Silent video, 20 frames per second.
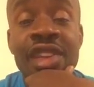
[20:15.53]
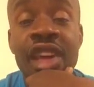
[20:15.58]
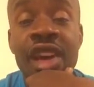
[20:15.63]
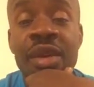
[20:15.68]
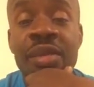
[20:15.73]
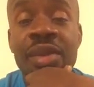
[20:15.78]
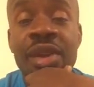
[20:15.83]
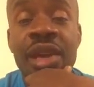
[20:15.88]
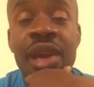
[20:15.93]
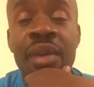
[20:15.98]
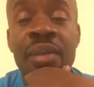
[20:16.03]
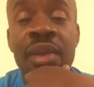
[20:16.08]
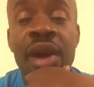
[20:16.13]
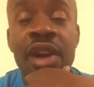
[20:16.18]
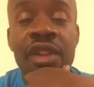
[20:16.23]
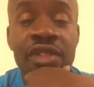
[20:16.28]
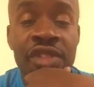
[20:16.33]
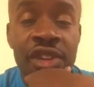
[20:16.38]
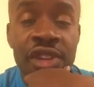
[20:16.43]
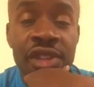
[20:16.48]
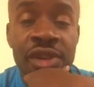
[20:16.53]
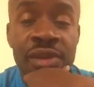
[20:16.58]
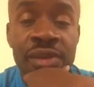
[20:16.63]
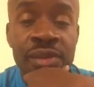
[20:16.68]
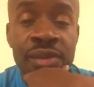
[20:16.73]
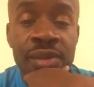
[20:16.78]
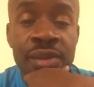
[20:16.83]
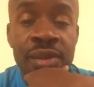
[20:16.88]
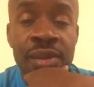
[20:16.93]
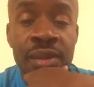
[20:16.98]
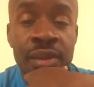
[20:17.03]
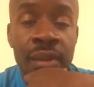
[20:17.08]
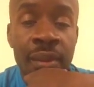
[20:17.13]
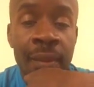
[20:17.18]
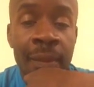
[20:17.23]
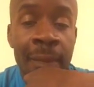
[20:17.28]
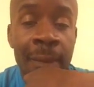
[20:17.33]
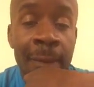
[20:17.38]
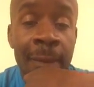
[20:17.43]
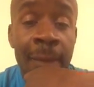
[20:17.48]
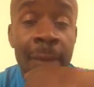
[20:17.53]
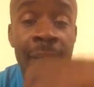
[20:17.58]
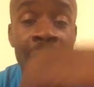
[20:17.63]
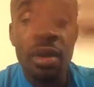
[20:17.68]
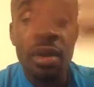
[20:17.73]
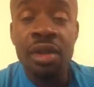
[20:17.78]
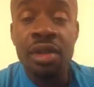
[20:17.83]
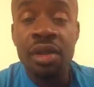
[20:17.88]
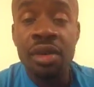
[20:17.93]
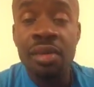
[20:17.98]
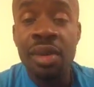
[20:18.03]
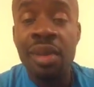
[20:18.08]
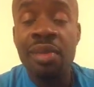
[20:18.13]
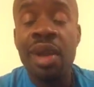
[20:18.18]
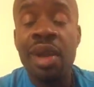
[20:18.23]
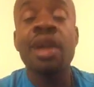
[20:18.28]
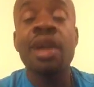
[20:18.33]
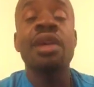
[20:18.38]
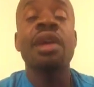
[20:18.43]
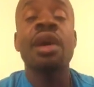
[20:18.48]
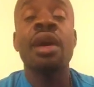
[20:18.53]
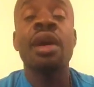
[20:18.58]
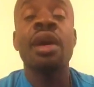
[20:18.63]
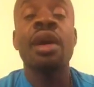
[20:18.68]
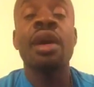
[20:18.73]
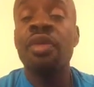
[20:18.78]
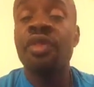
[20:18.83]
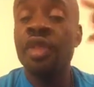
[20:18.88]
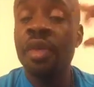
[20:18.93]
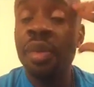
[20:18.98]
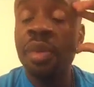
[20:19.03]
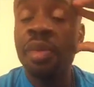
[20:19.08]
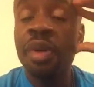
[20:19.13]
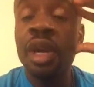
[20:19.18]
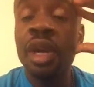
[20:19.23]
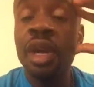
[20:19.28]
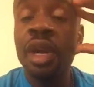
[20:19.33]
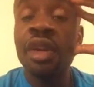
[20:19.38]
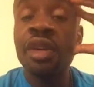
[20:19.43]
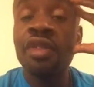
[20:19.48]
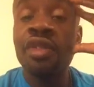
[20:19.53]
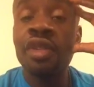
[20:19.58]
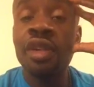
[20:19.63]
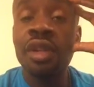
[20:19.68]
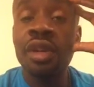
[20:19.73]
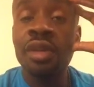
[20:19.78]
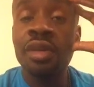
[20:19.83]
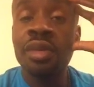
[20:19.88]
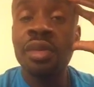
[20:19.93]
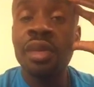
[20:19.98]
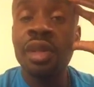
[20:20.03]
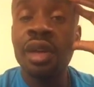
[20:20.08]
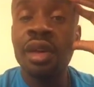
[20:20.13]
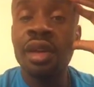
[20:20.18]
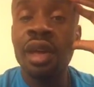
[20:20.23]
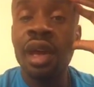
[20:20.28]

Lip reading: Help me get my freedom. You know, maybe I can help a few people get their freedom.